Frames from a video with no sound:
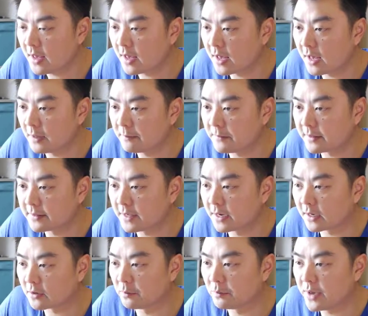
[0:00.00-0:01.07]
And then
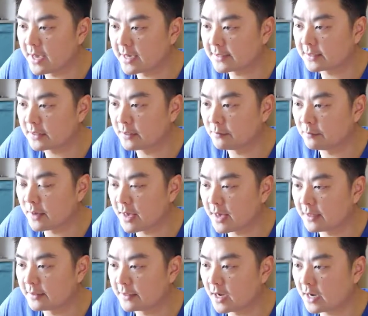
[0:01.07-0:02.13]
it compares them,
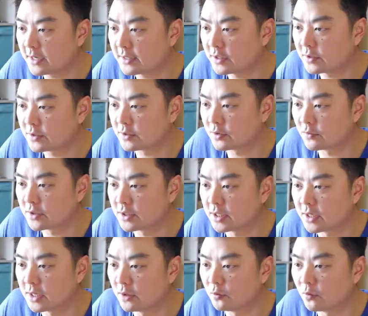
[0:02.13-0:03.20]
and the idea is to
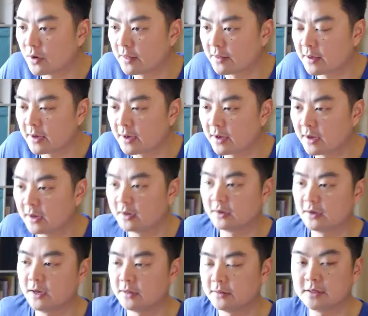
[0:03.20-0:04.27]
return whether
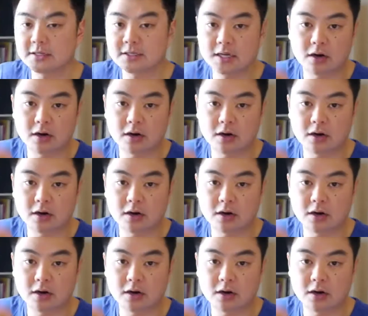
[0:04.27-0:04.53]
this